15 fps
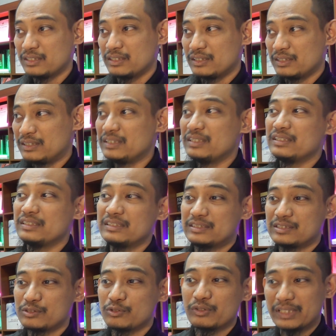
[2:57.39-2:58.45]
he
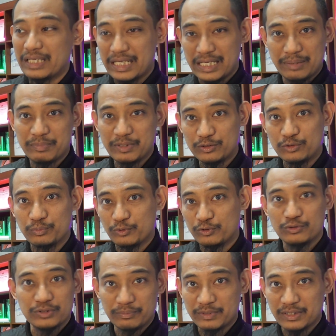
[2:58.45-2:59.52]
is not able to
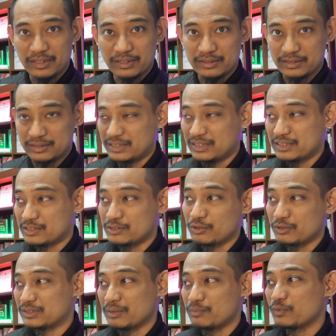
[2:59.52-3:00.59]
produce something like this. He is
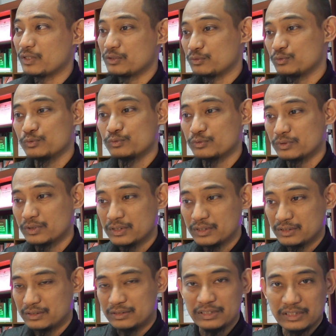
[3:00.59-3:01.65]
not someone who
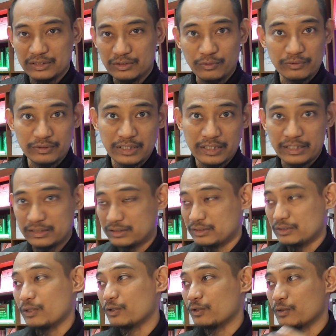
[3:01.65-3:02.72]
read or write
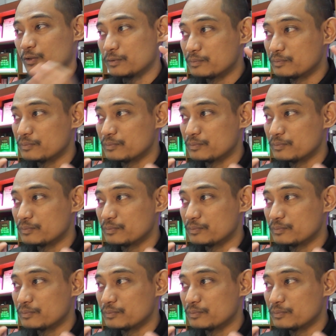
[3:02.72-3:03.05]
or